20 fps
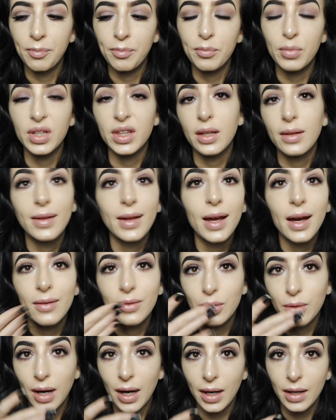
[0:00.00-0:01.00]
But then they have
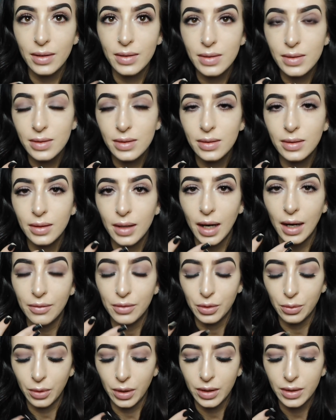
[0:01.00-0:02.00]
you ice
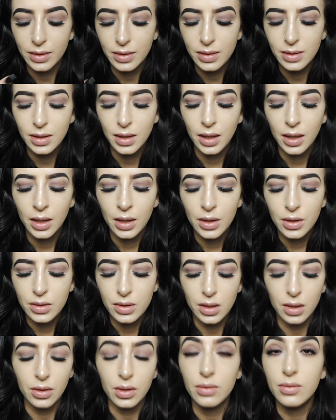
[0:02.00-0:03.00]
afterwards,
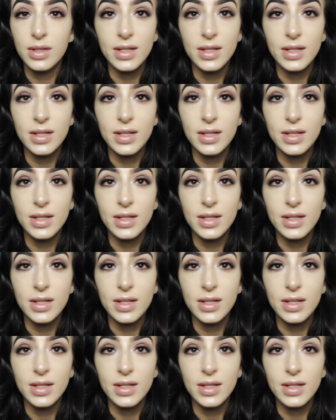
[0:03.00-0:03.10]
so you